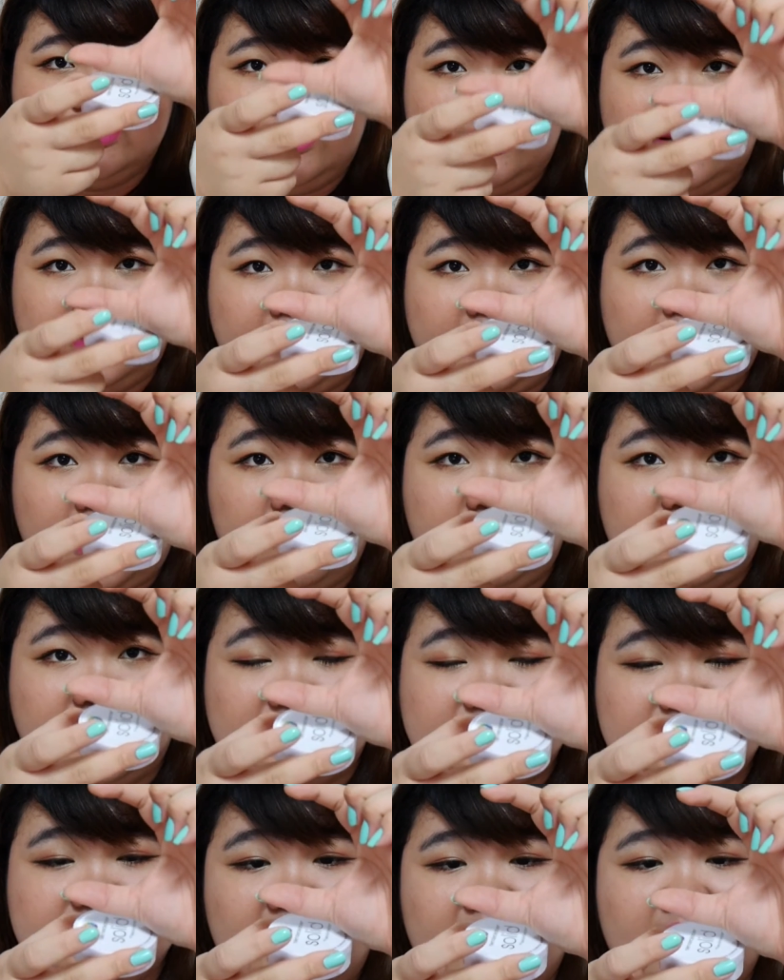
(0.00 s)
It come in
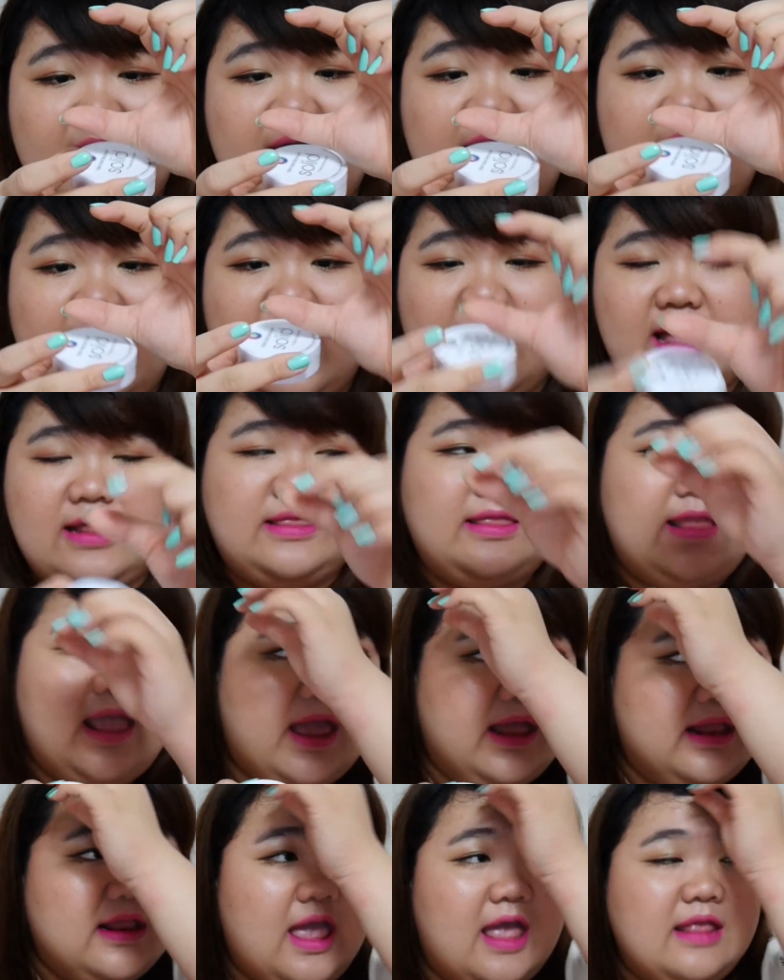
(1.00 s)
a set, and
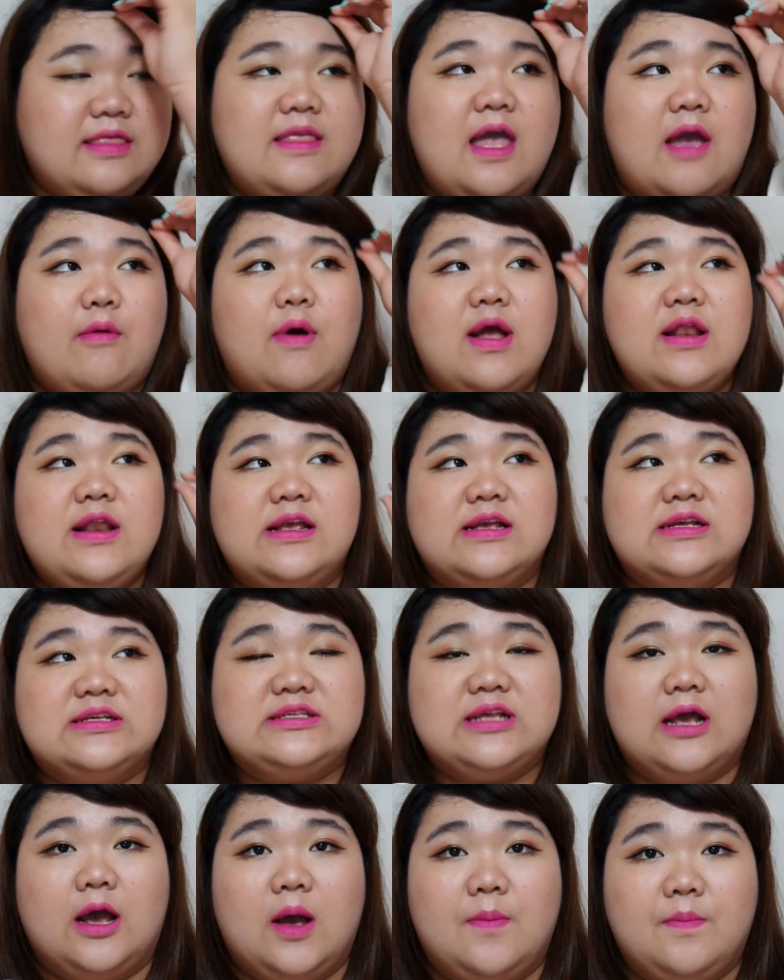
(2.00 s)
that one
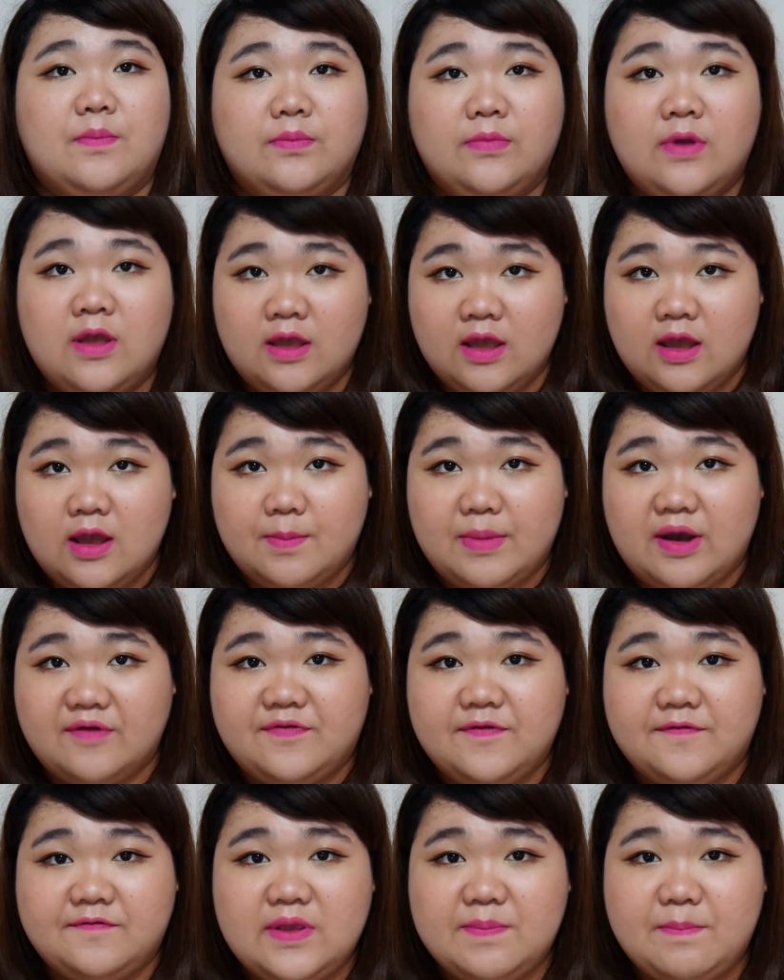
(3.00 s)
is about
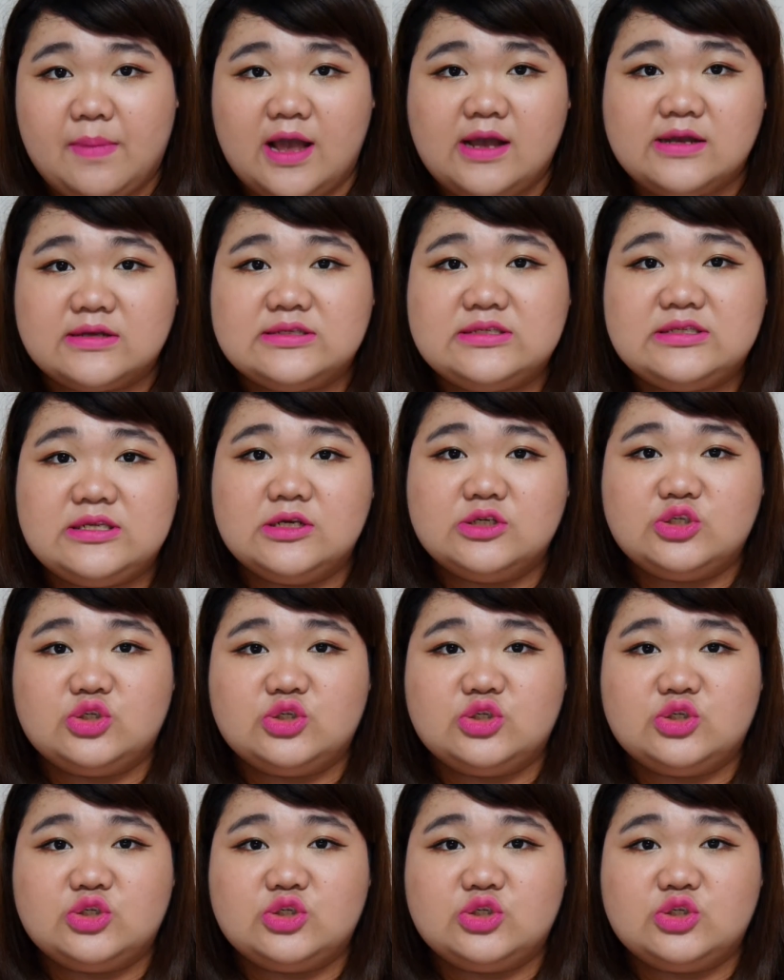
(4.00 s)
$50.